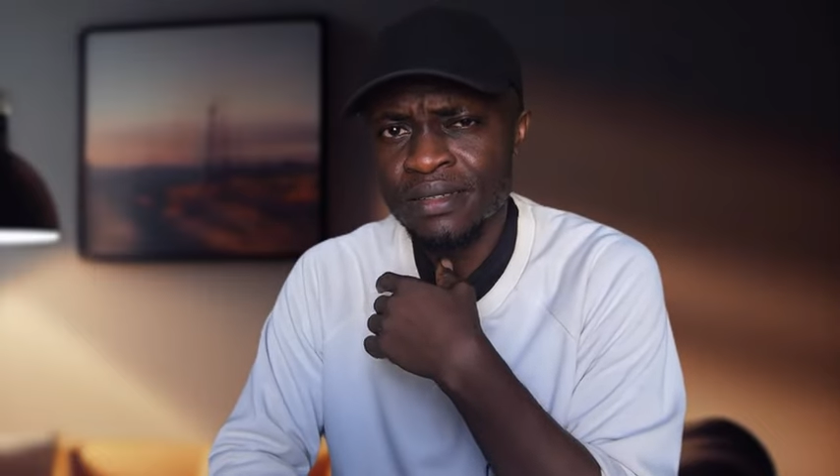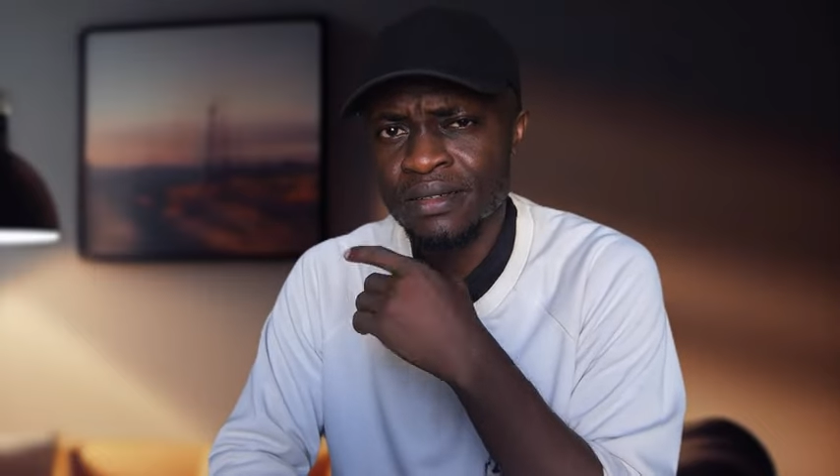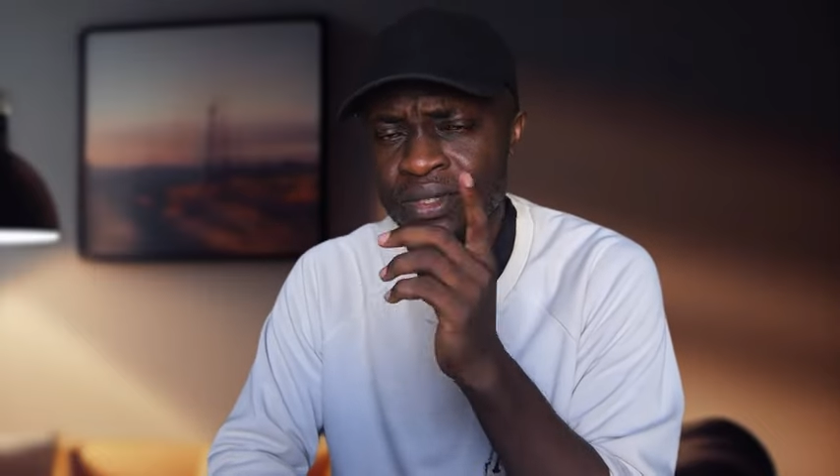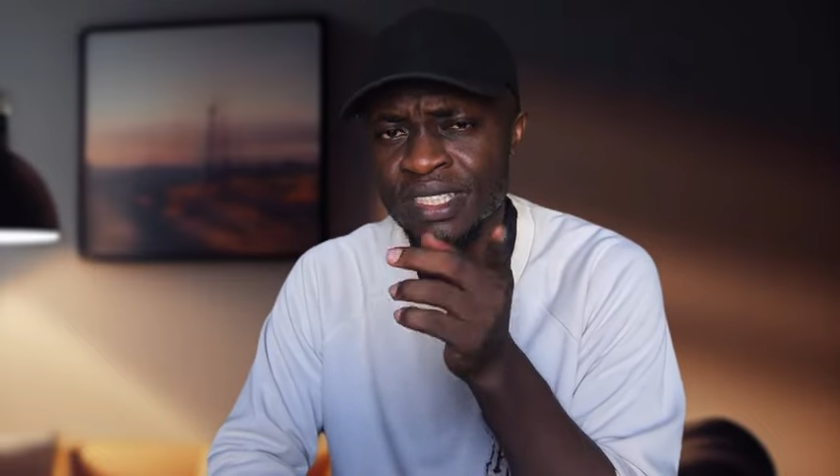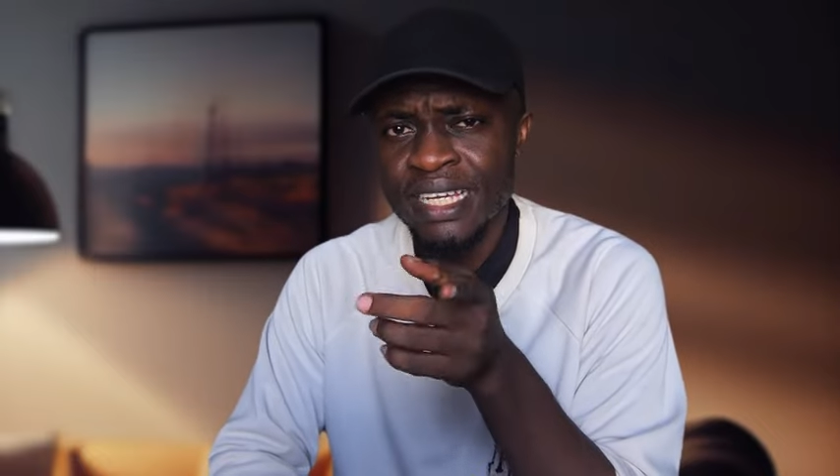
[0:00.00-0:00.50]

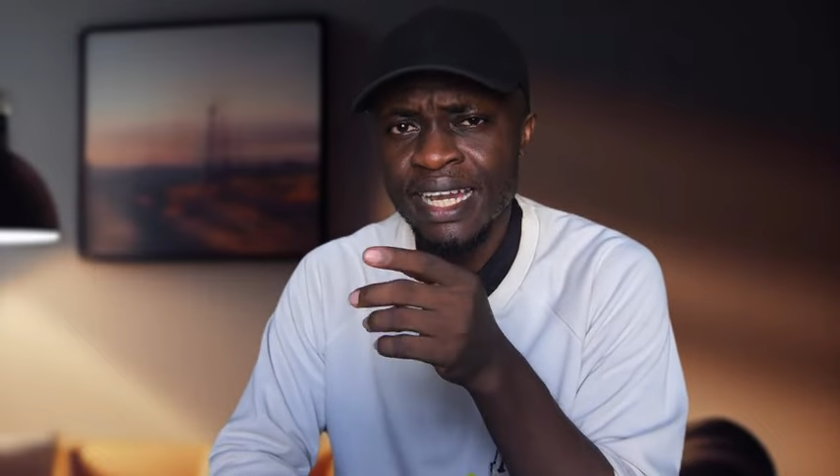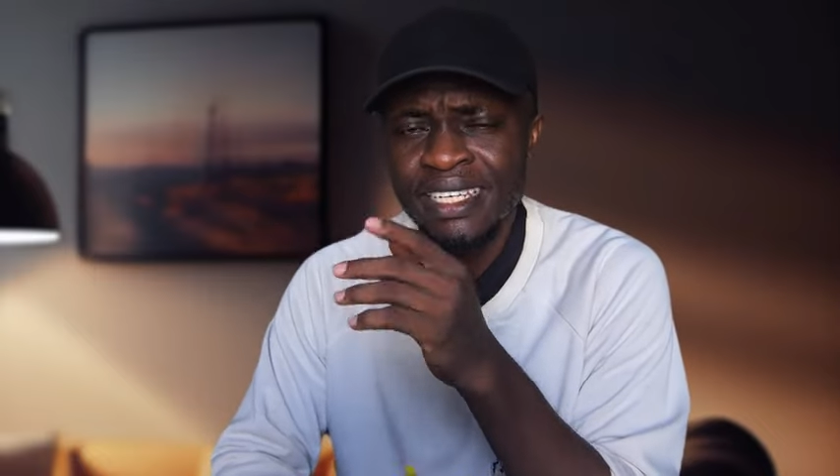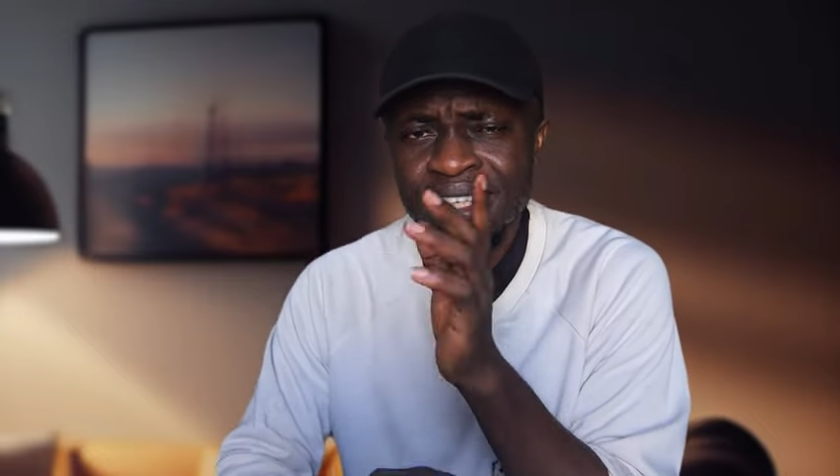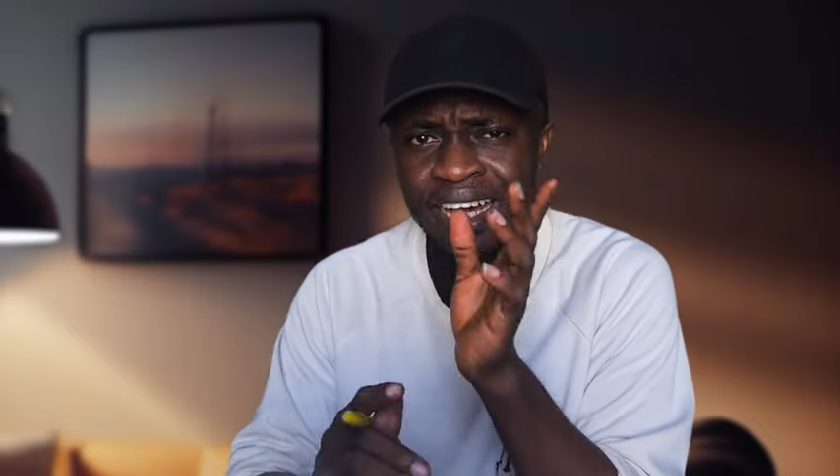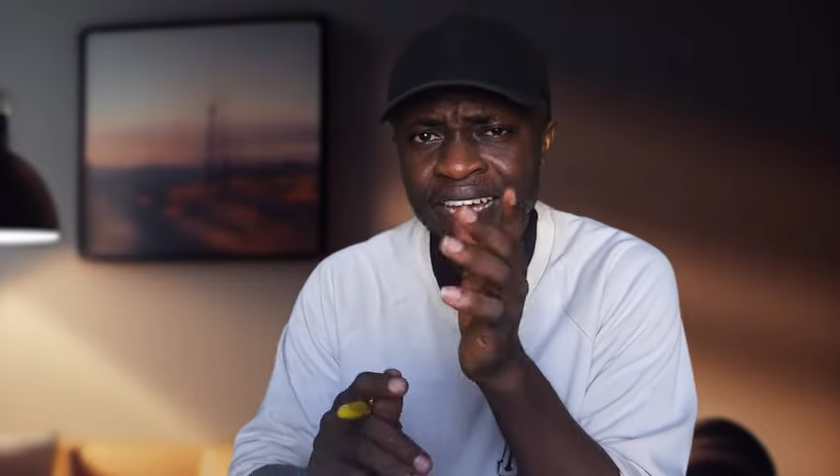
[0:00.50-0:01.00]
reside
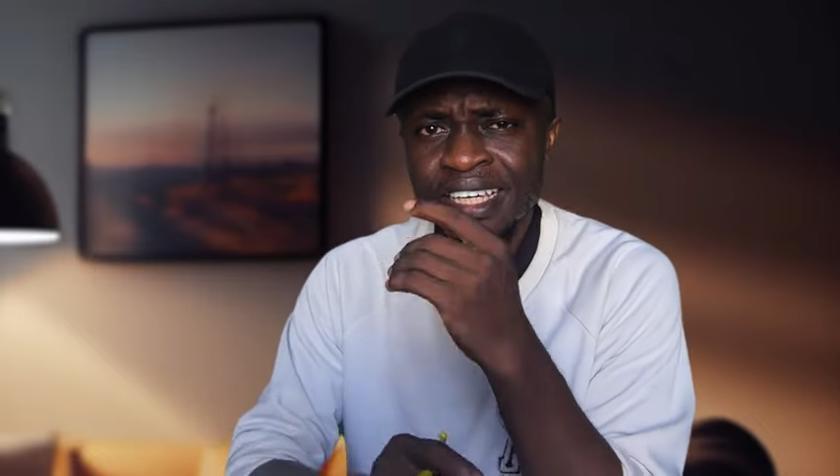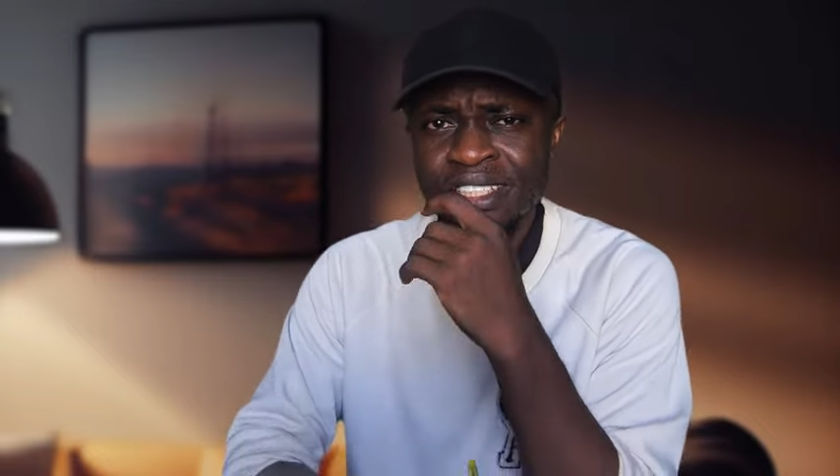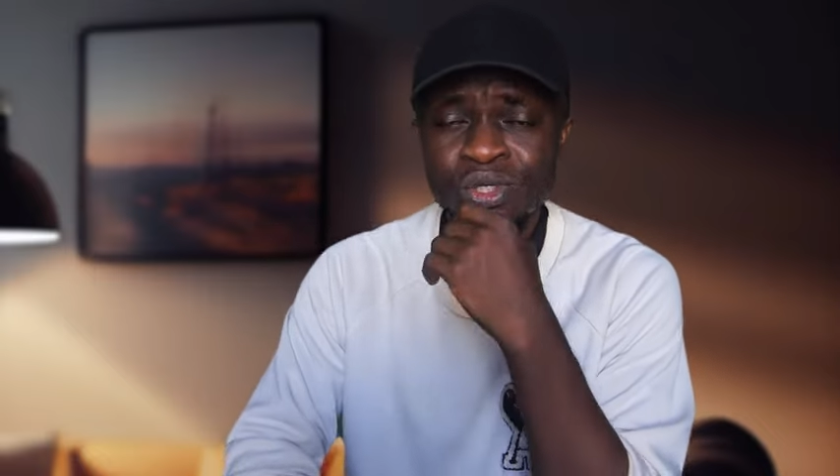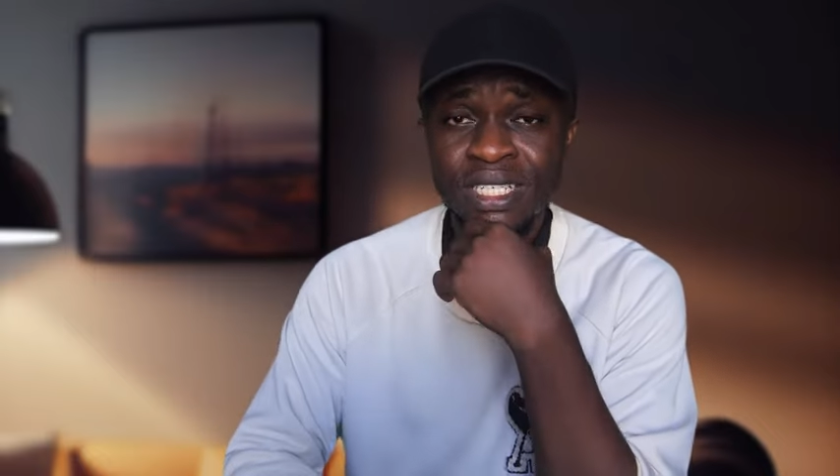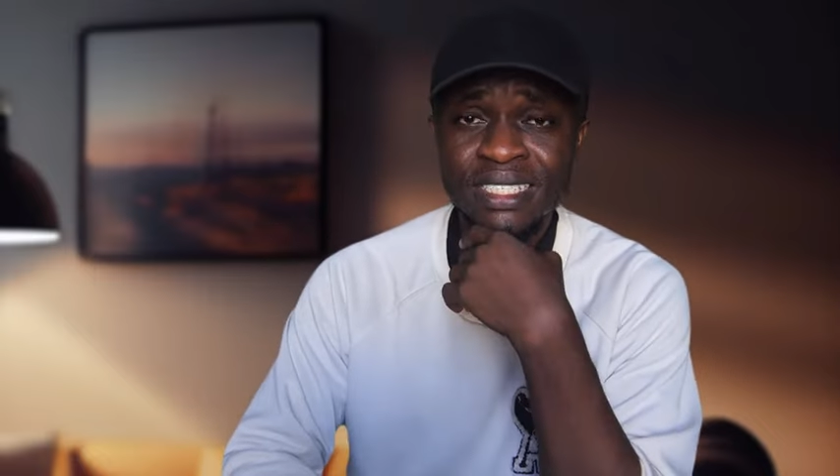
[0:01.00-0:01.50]
either in
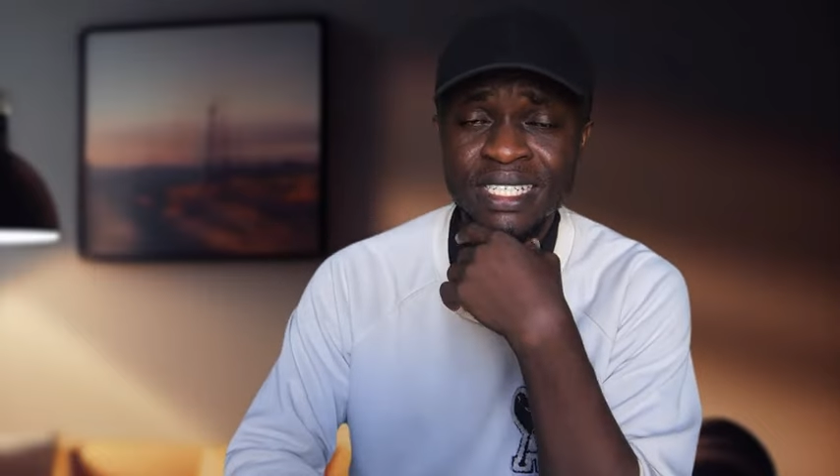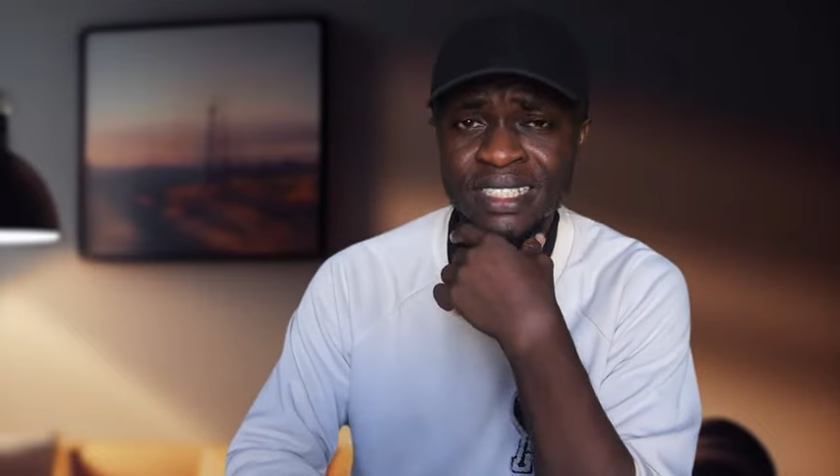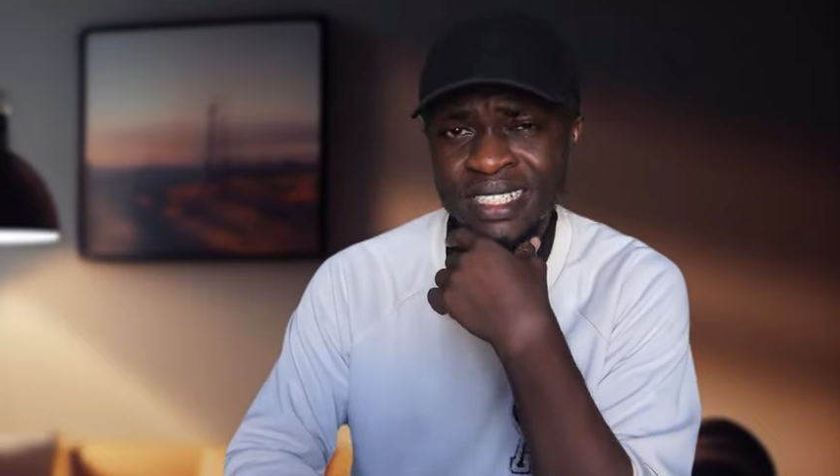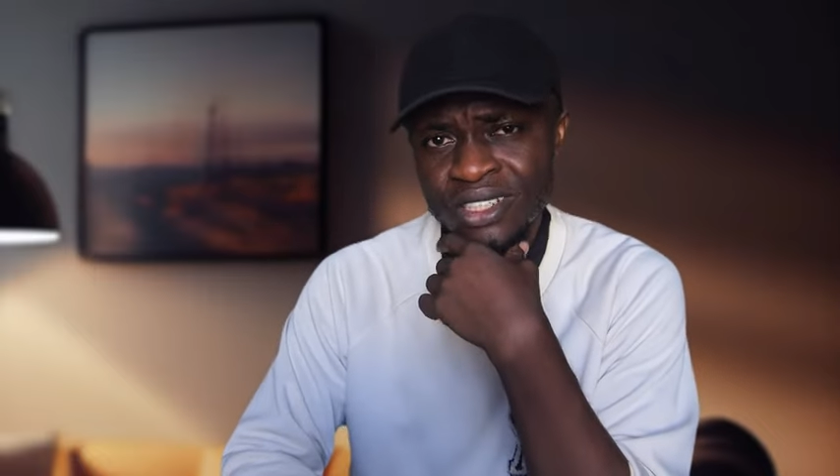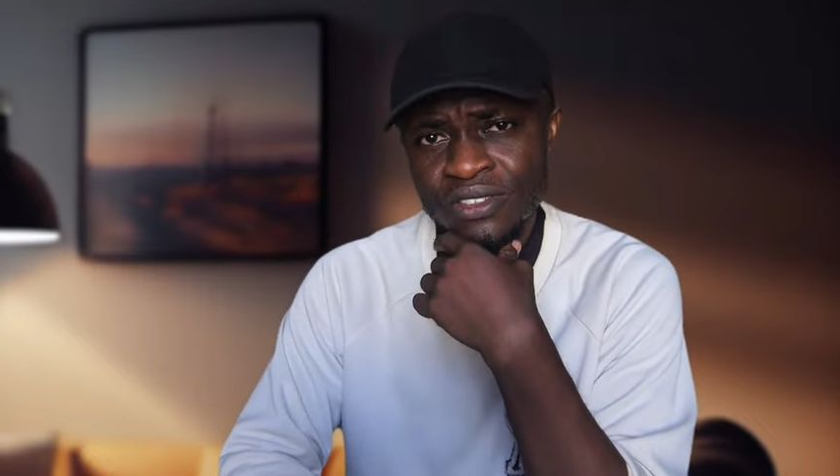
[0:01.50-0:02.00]
United States